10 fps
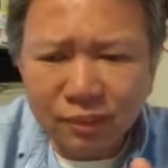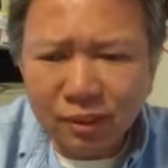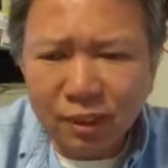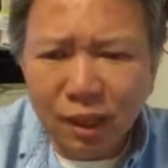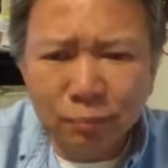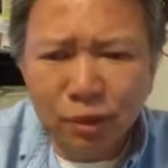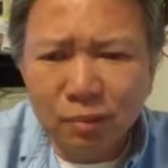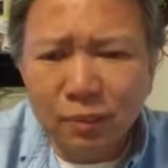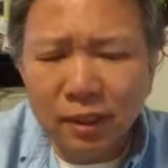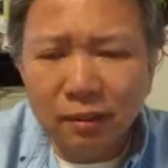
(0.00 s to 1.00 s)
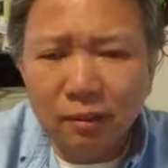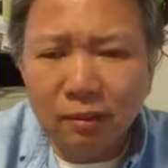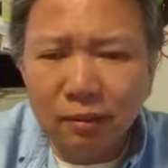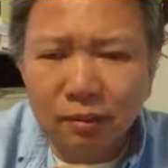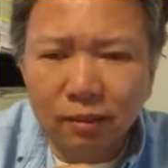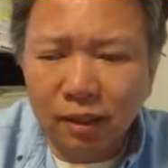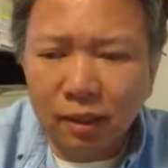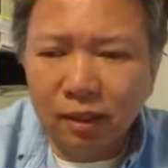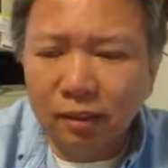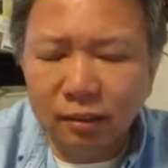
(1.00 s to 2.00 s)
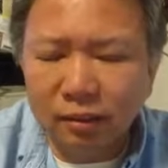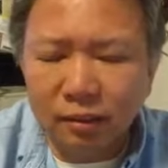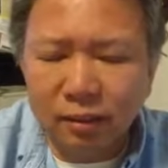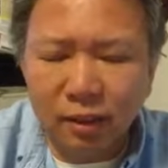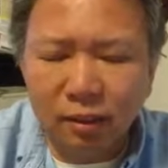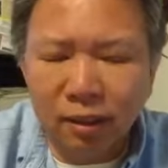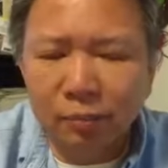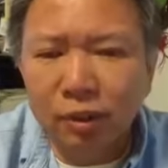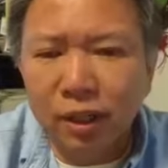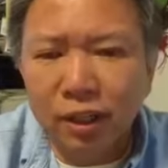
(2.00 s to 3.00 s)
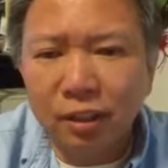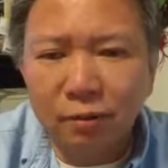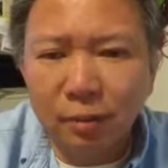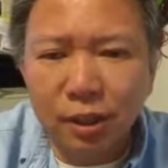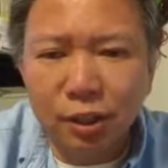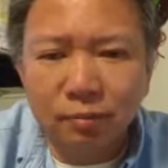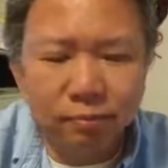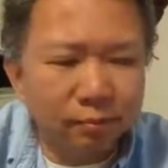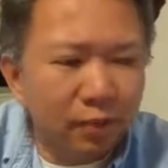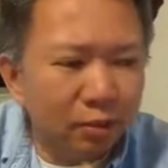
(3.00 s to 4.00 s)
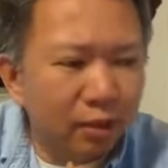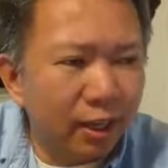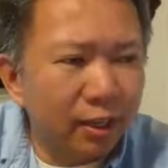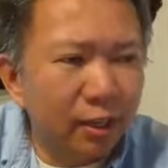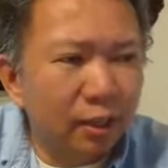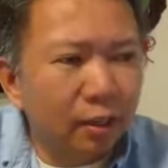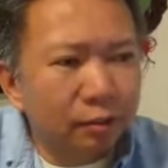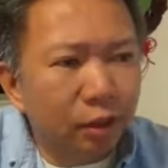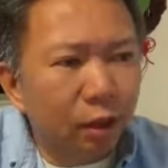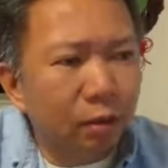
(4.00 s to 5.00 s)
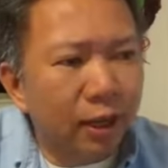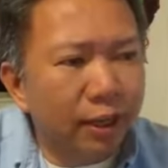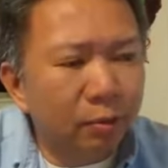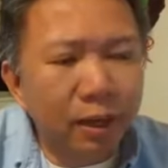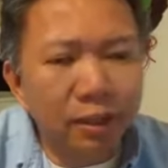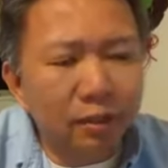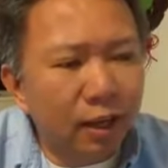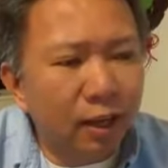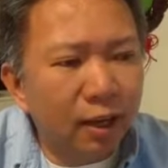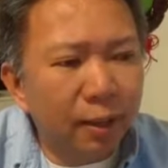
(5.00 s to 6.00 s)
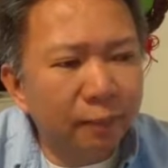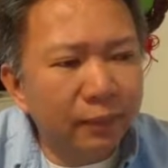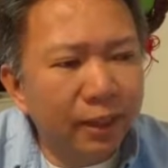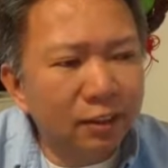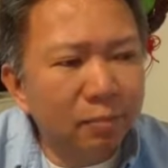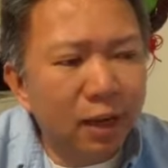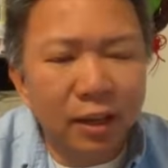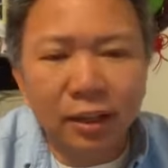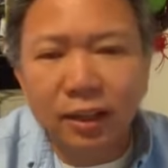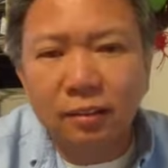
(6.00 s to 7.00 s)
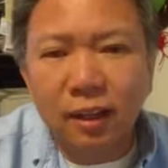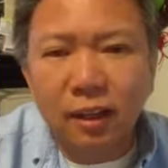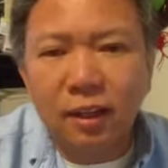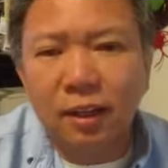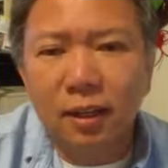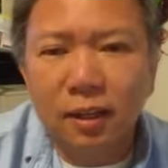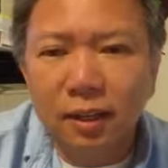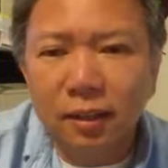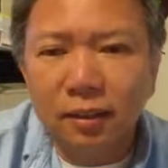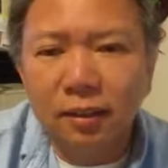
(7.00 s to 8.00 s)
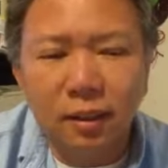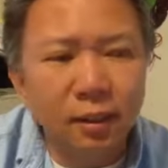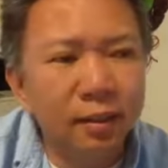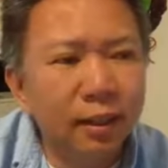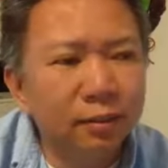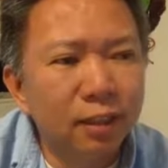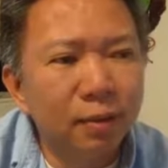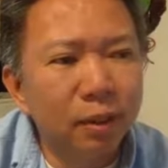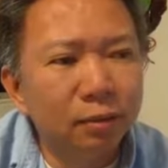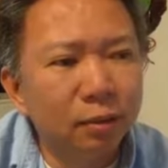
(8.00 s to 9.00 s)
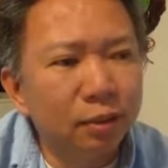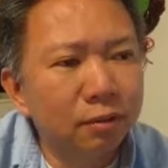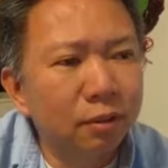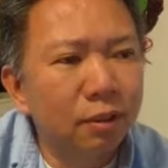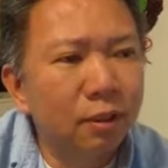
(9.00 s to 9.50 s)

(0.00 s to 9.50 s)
up to the minute, up to date information. Okay. So anyway, that's about it. And next time I'll do this.